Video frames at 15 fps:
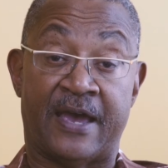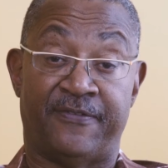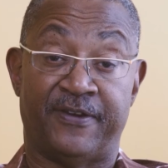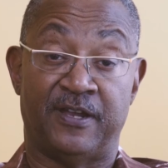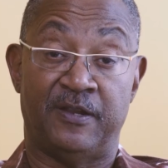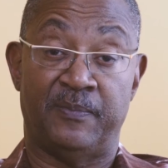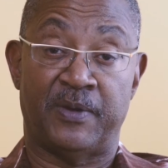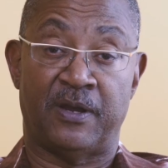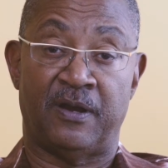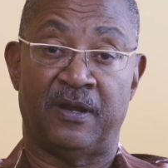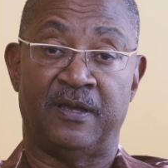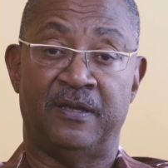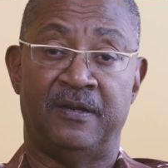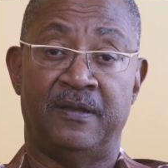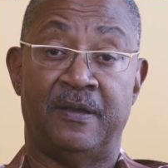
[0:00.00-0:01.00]
African
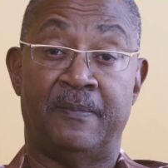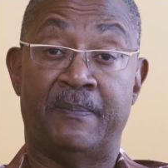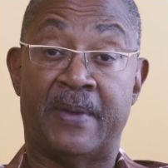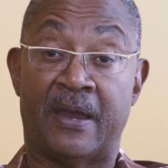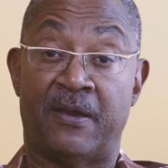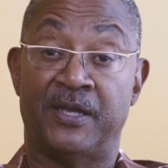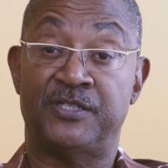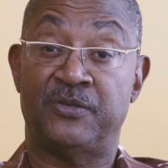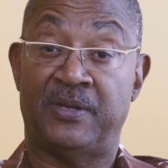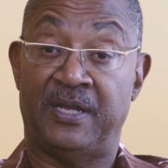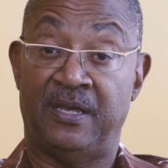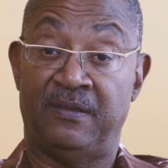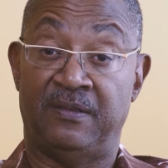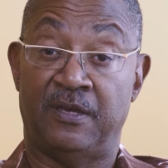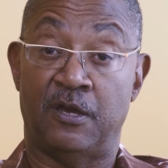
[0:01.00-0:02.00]
American, married to
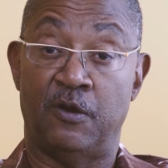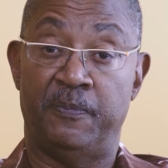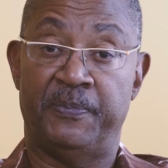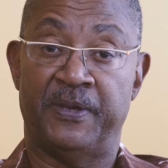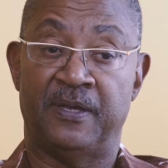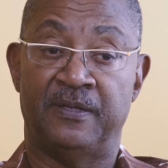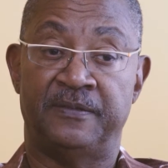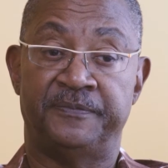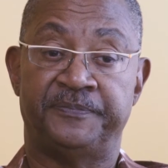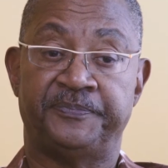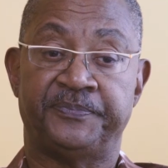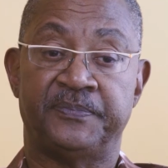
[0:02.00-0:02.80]
an Ethiopian,